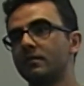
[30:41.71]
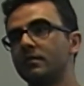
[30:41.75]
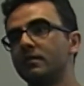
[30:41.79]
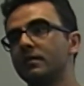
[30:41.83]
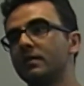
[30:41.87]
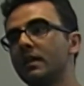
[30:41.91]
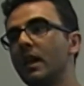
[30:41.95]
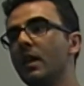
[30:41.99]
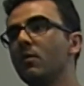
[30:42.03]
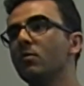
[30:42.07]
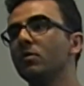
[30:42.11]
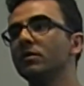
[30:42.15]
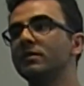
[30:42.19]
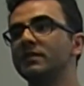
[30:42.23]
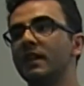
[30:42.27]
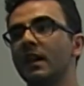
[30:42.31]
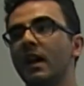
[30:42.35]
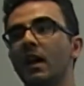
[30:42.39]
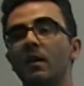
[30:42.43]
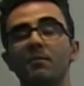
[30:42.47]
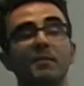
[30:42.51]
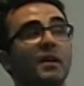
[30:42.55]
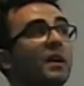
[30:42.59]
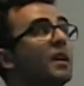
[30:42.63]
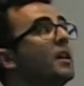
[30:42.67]
They will
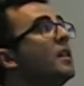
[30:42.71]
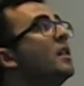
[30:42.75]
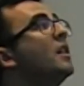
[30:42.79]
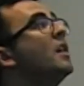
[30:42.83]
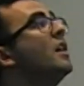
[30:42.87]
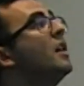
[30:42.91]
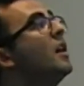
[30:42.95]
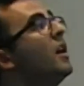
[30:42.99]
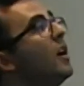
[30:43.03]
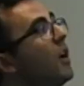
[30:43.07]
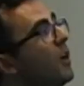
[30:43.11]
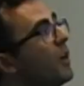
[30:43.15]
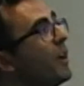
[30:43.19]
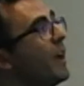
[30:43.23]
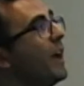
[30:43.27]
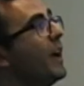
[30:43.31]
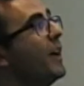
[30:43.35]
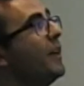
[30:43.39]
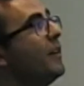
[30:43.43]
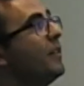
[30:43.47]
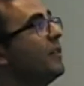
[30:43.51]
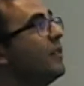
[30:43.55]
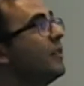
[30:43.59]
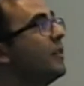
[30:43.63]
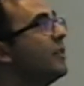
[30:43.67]
tell me,
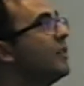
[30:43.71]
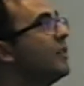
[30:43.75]
okay,